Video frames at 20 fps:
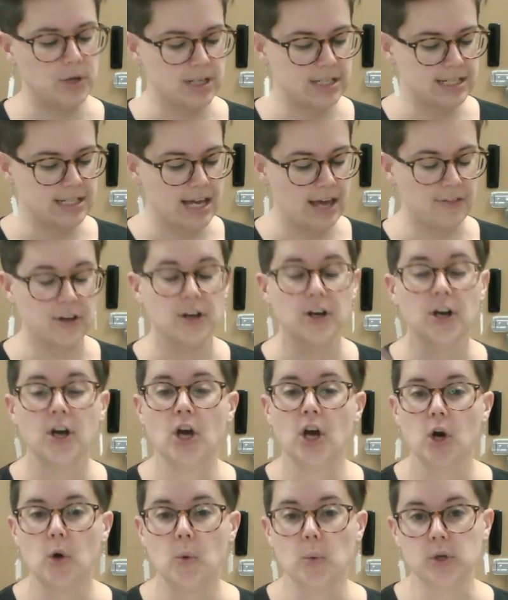it together
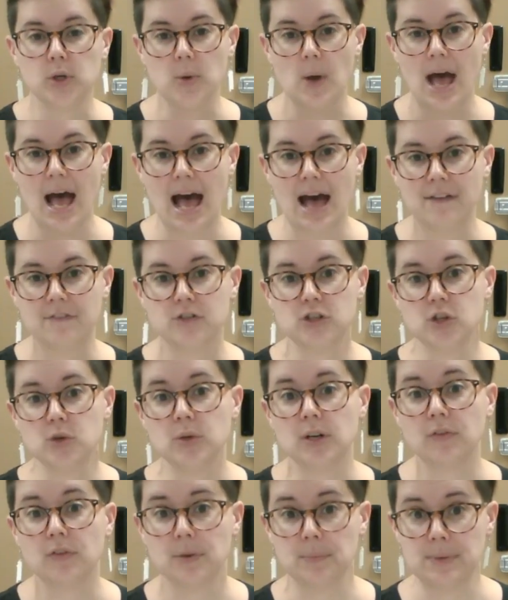when you have two
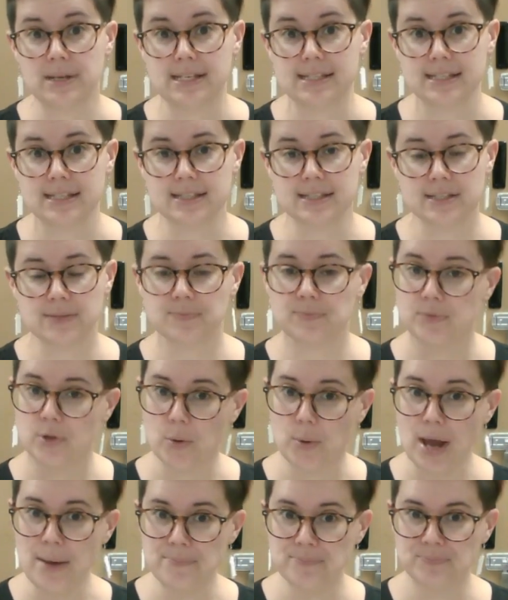different pieces,
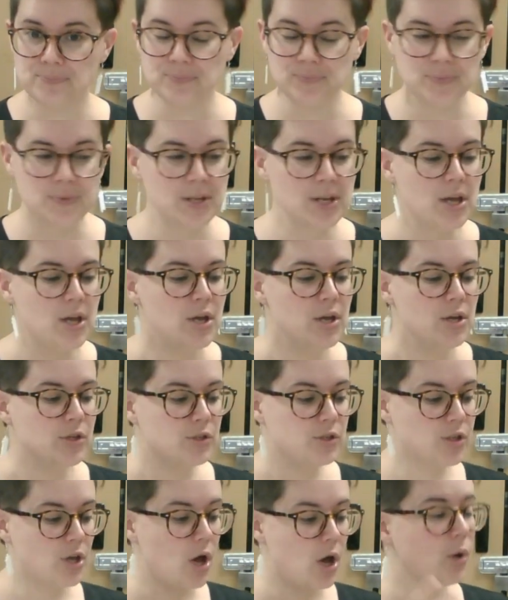okay?
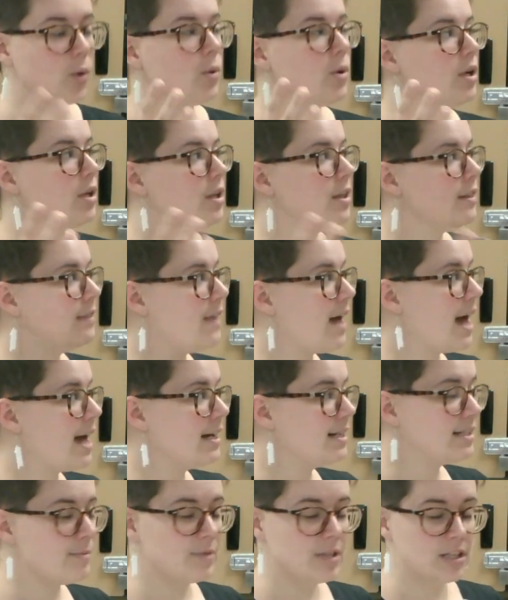So that
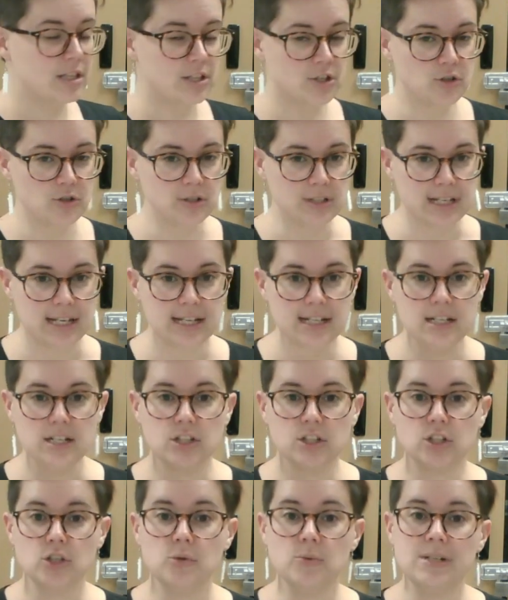is something that you'll need.
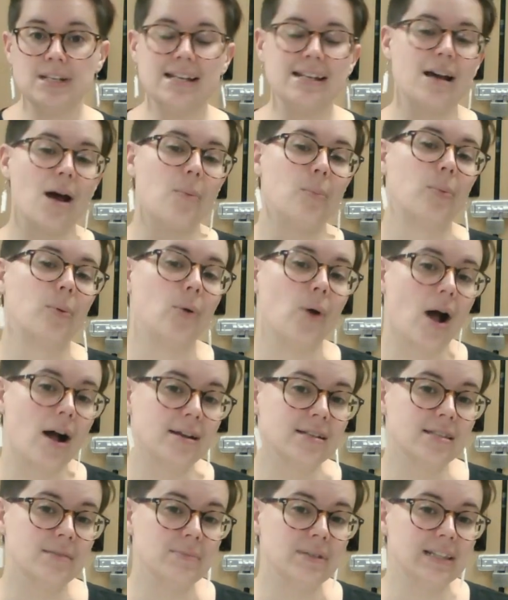You need
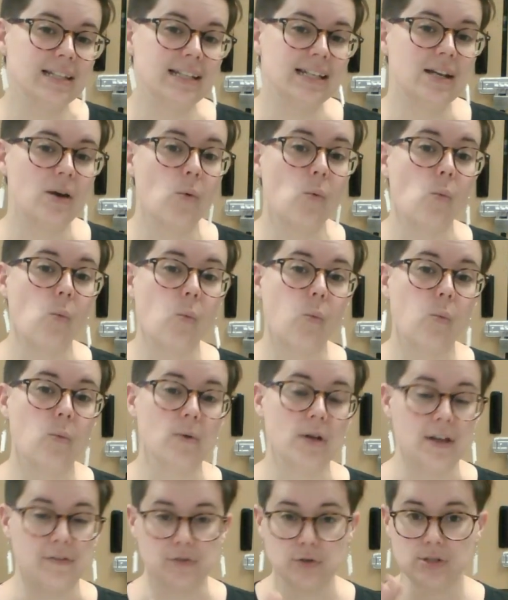approximately,
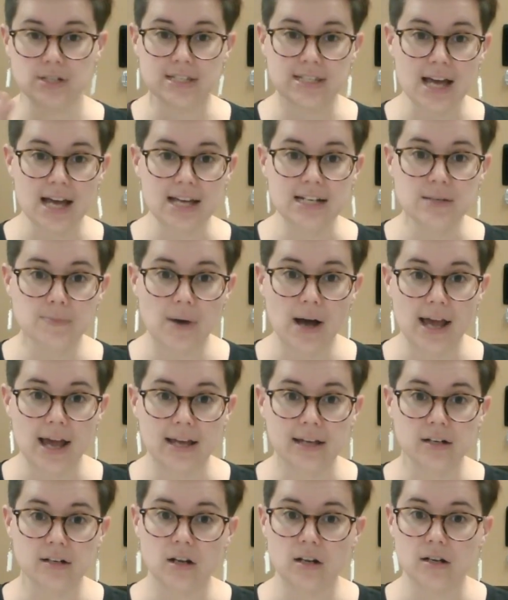if you decide to
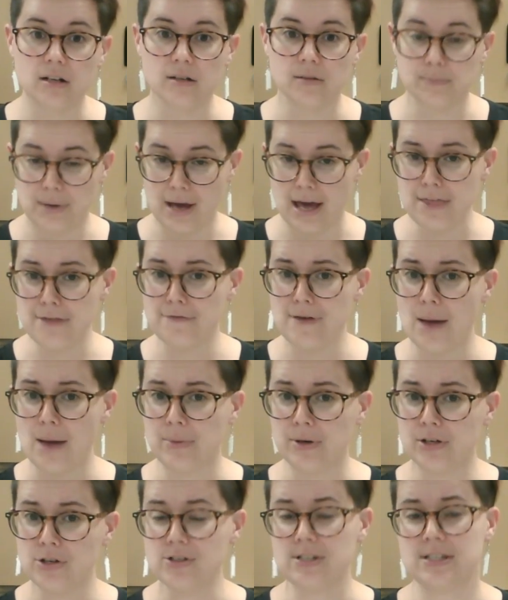buy the
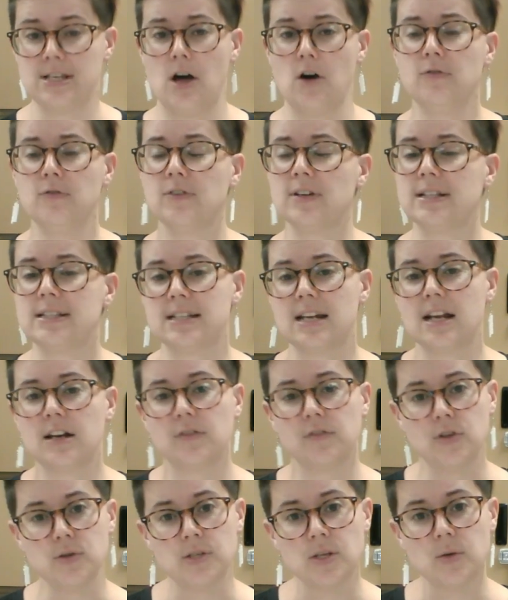fabric yourself instead of
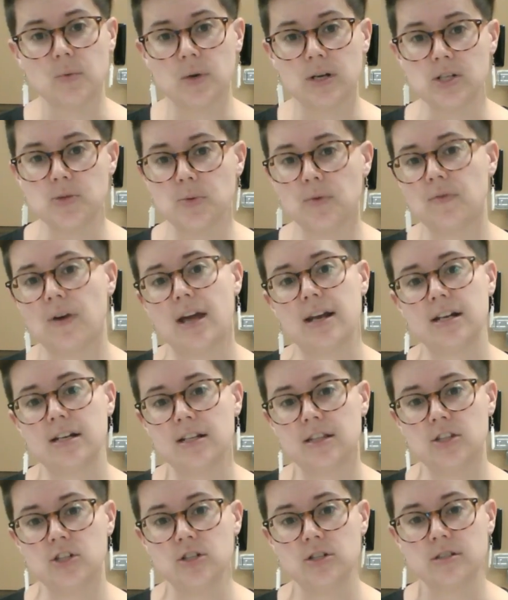using what is provided
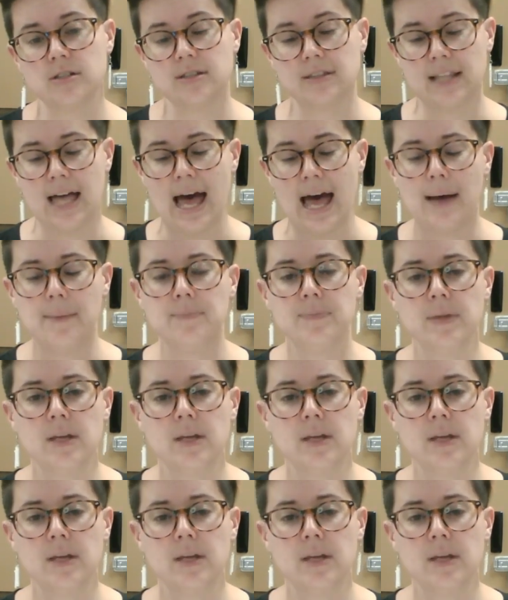in the lab,